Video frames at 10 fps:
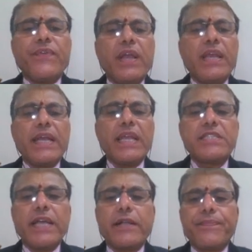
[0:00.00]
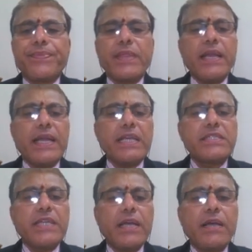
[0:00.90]
of all let us check,
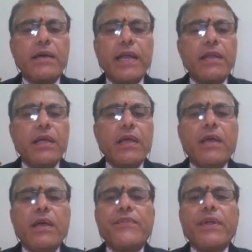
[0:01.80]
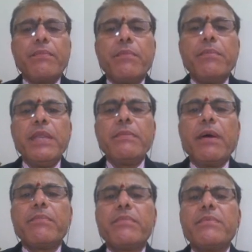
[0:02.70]
right, from
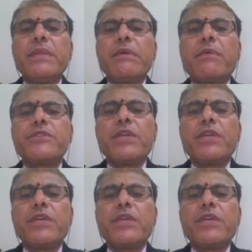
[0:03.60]
minimum